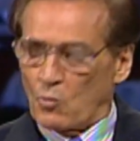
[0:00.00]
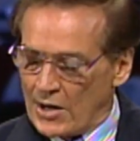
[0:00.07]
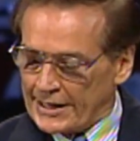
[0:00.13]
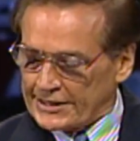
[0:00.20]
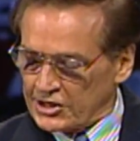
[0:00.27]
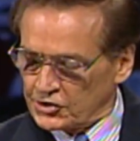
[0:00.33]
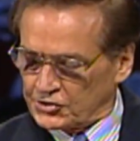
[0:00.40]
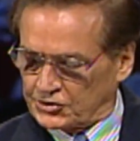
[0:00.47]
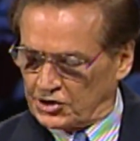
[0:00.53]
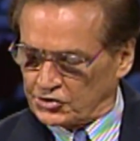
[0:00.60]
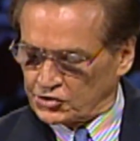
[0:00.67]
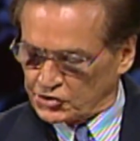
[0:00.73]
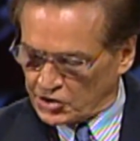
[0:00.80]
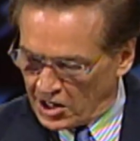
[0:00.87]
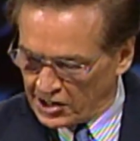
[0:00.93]
What is
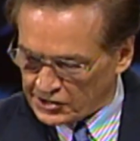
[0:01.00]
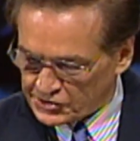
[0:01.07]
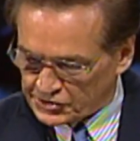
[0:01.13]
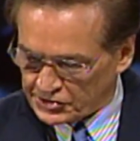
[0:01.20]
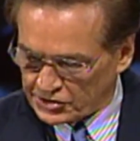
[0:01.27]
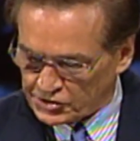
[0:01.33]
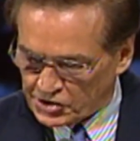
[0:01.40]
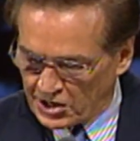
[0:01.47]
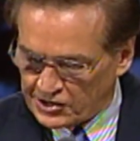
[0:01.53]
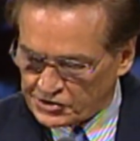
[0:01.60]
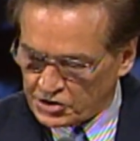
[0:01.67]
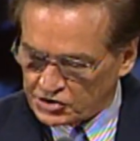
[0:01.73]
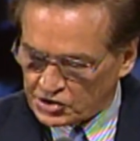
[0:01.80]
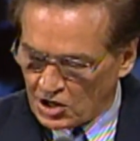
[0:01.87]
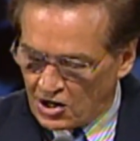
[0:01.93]
the church? The
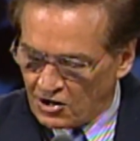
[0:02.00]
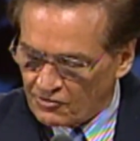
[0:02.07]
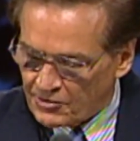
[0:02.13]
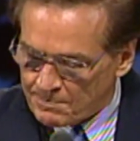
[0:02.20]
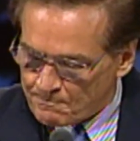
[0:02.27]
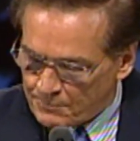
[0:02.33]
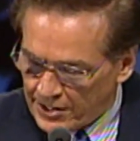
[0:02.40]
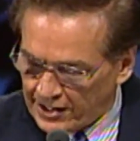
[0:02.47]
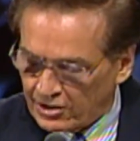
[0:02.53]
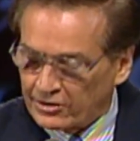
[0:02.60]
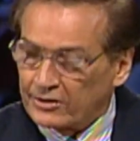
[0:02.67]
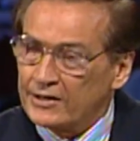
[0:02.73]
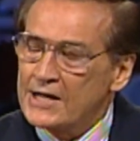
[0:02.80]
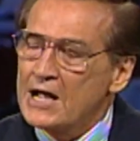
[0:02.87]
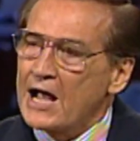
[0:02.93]
church is called the
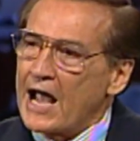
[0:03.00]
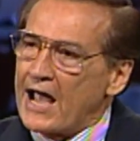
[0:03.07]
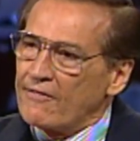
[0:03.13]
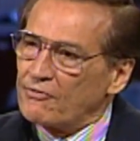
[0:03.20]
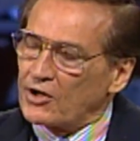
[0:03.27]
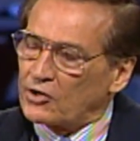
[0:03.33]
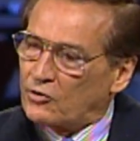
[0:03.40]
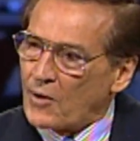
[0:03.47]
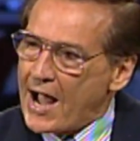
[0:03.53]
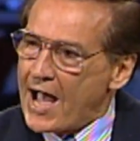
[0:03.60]
pillar and the